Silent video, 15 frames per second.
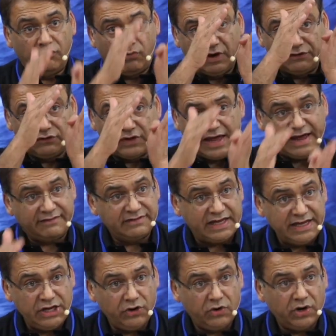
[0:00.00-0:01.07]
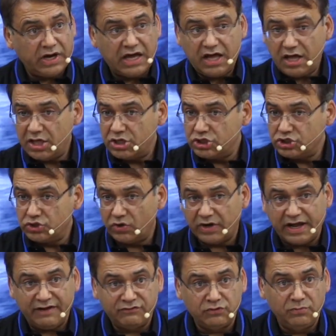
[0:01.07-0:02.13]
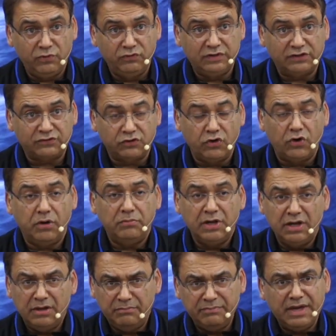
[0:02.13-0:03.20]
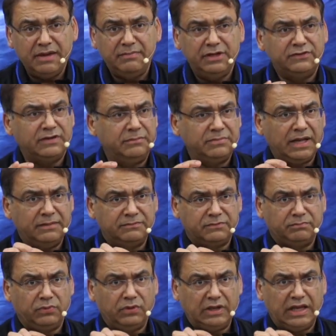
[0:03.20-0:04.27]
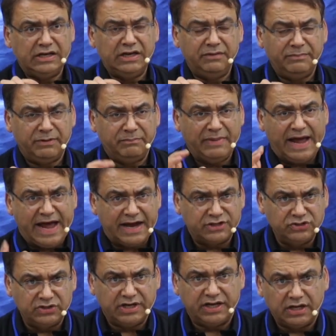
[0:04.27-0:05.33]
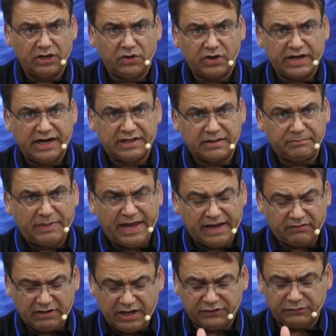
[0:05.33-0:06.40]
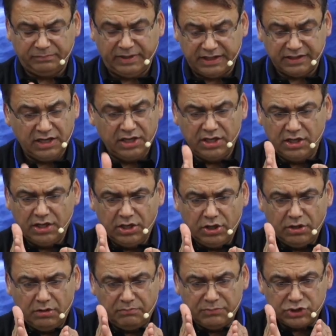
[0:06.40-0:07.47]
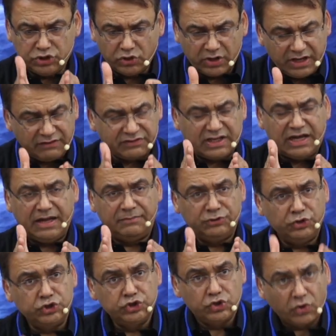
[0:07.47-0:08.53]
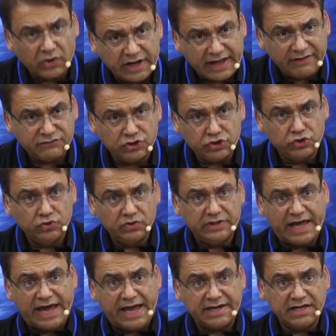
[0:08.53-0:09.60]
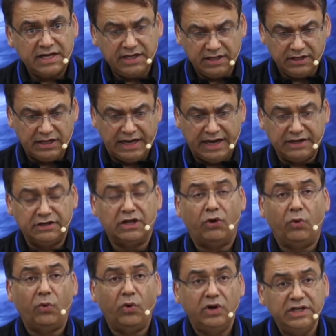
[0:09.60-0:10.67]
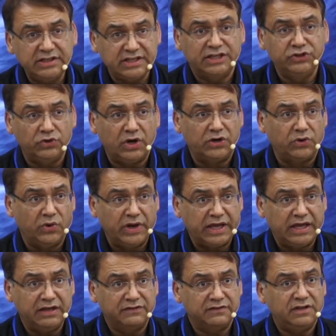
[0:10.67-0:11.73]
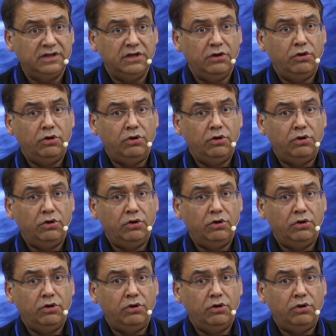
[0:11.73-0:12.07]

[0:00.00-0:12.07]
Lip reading: Once you have the aorta, don't have to move the scope. Maybe sometimes pull a little bit back to take a look at the pancreas, but majority of time you don't have to do that. And the only thing you are doing is